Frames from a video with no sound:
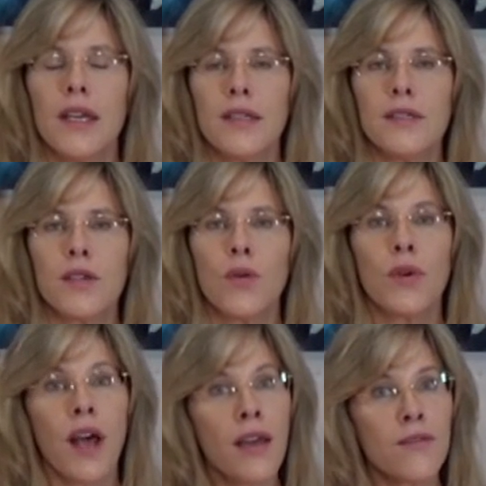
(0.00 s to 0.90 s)
And so
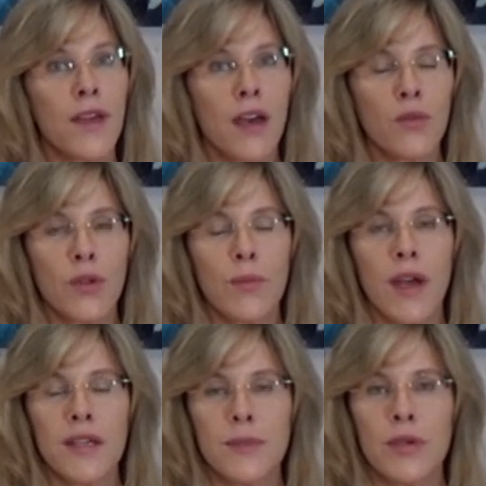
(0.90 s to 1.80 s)
what I found with
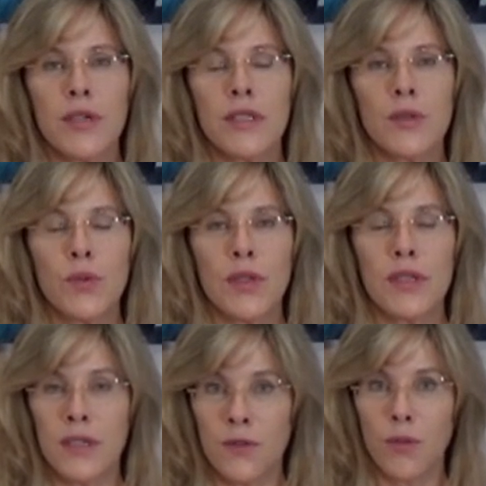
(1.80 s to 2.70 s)
my experience with
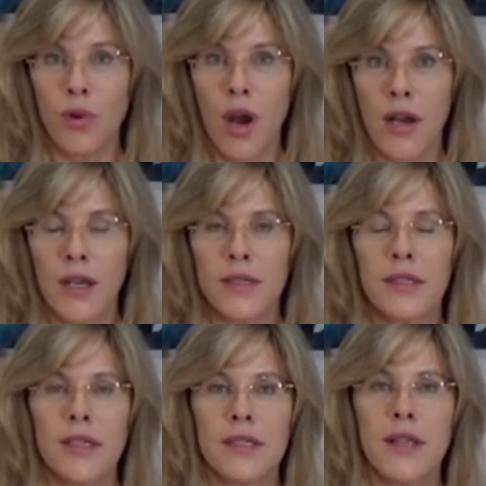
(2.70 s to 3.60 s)
the different
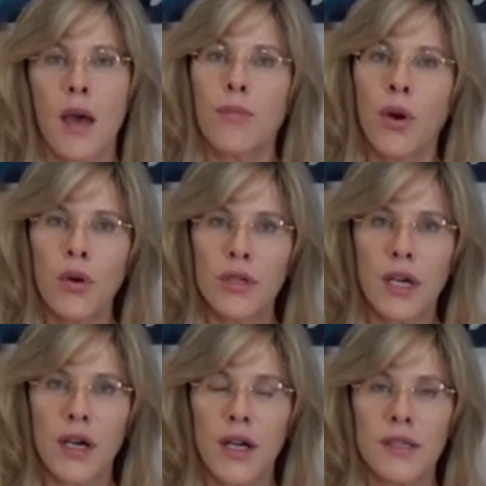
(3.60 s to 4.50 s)
products is that
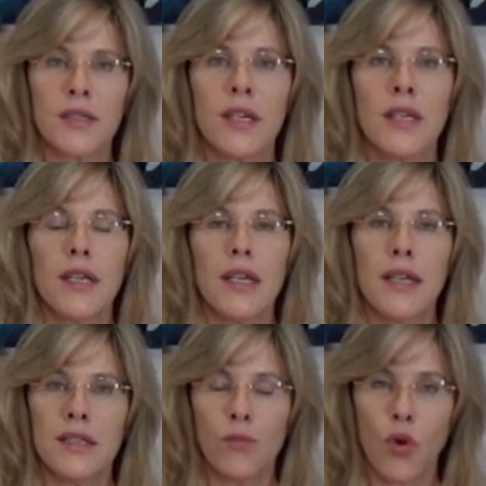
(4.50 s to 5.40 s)
Botox
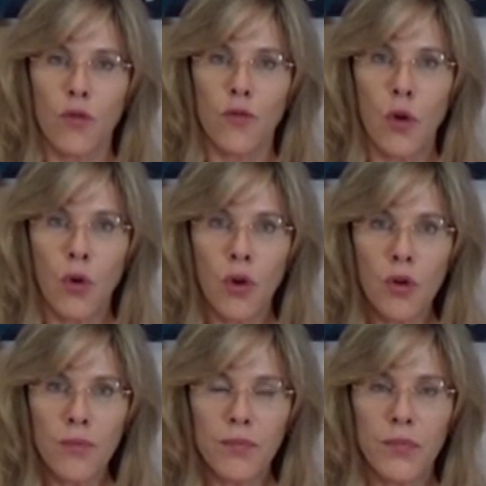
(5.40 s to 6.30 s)
is more
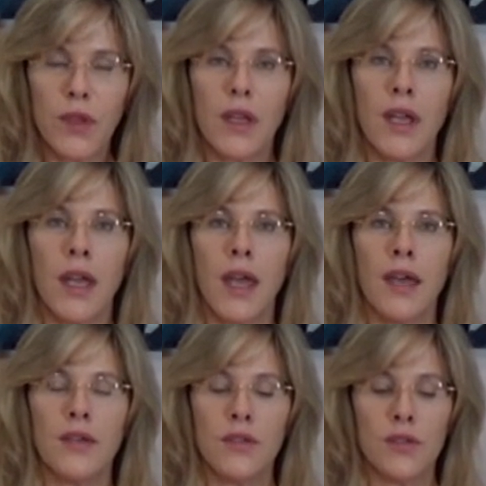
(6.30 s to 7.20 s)
focal.
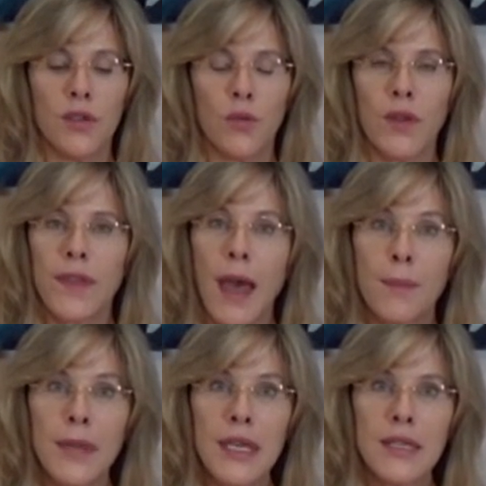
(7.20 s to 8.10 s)
And so what
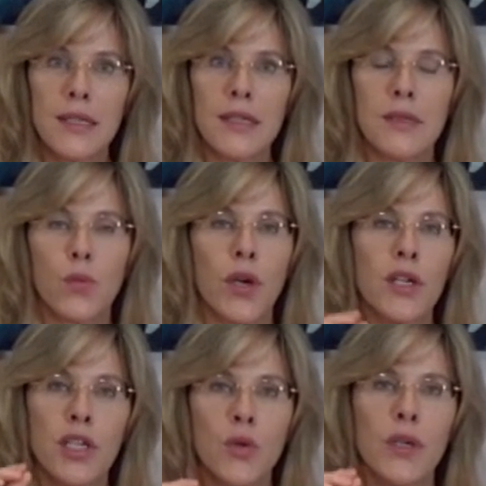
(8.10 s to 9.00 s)
that means is
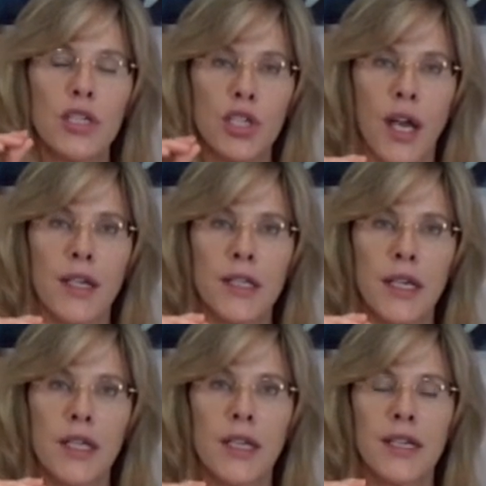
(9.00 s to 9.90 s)
where you inject
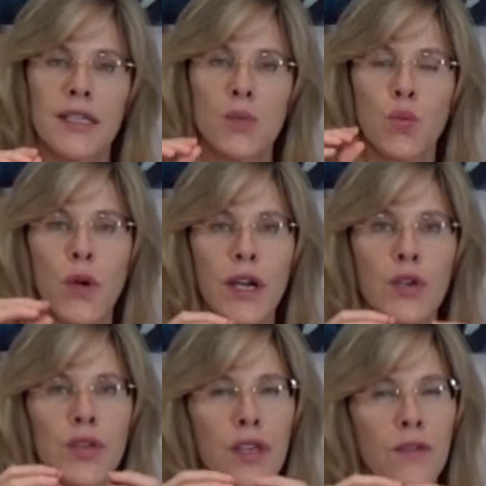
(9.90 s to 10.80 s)
it is
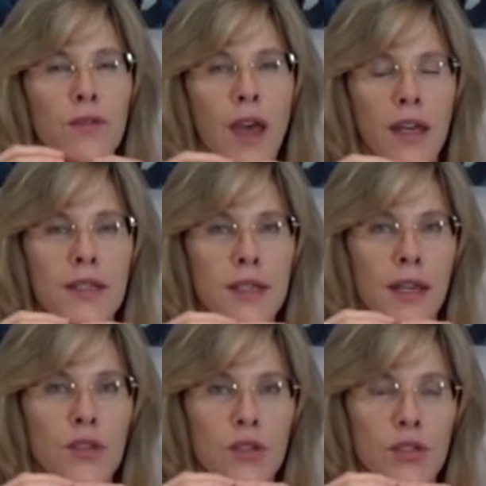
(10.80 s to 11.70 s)
where the effect
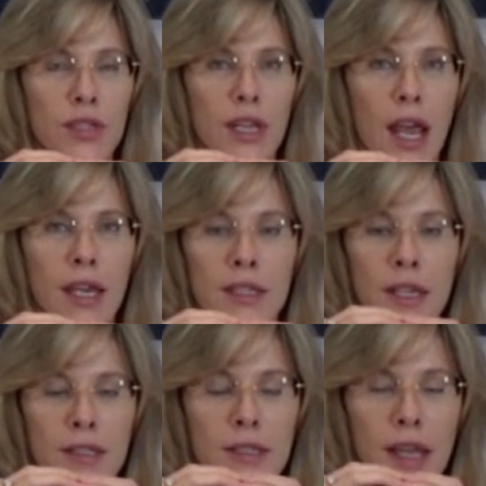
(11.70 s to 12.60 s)
tends to stay. It
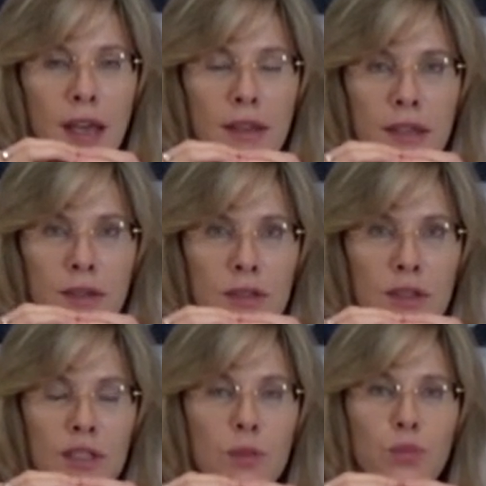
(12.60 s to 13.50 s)
does that,
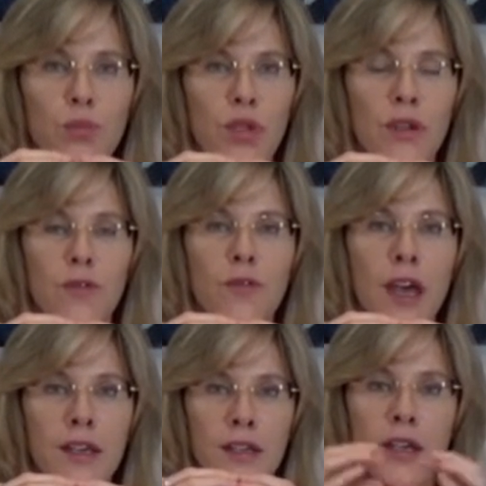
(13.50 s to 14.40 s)
the
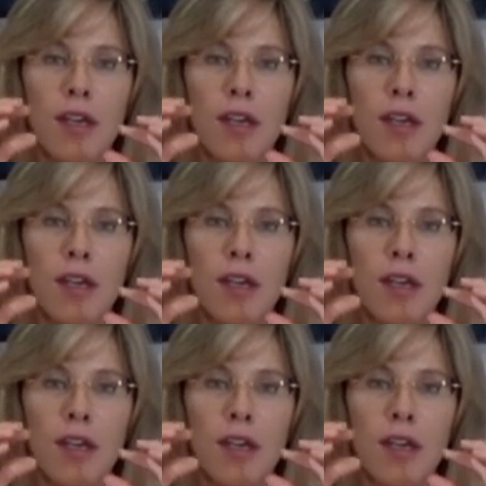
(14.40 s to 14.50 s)
effect